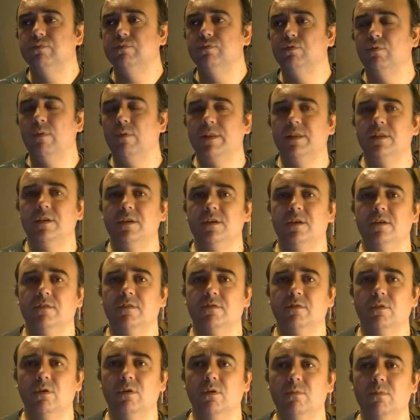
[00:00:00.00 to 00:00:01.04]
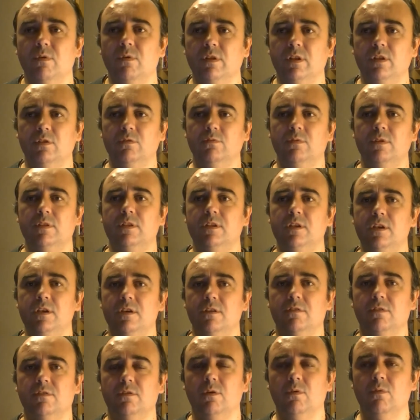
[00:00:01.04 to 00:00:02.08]
20 years ago, more than 20
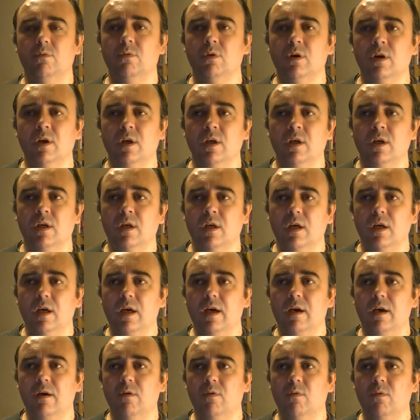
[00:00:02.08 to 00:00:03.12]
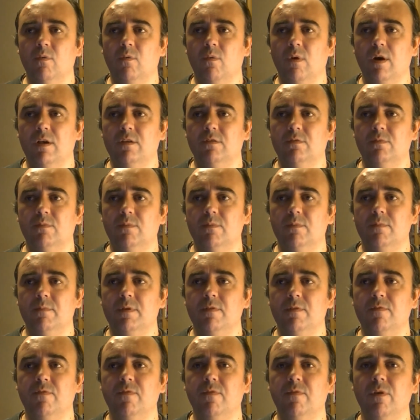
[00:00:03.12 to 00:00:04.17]
years ago. Was
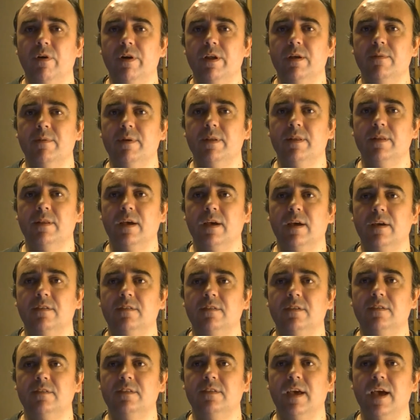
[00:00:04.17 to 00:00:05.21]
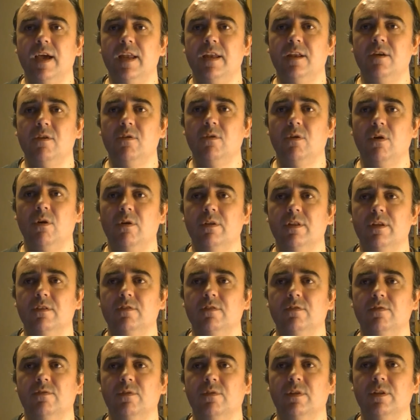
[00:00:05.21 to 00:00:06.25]
before even exist any
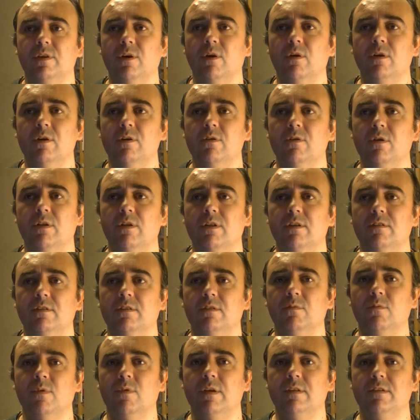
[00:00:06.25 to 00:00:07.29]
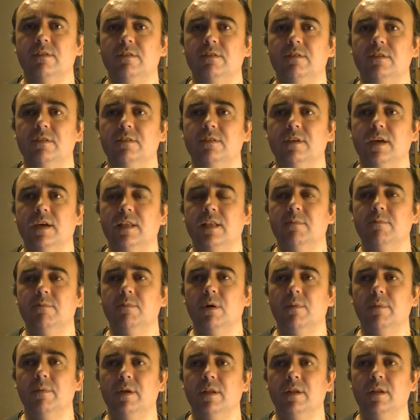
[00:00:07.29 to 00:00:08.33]
codex. For the only codex that was existing at the
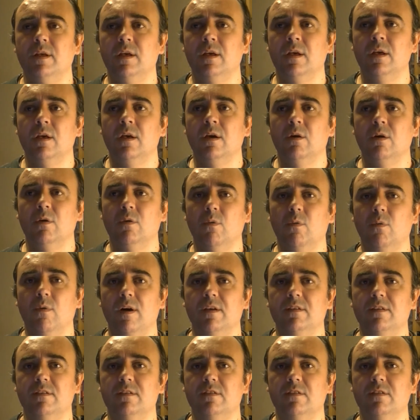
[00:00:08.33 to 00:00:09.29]
moment was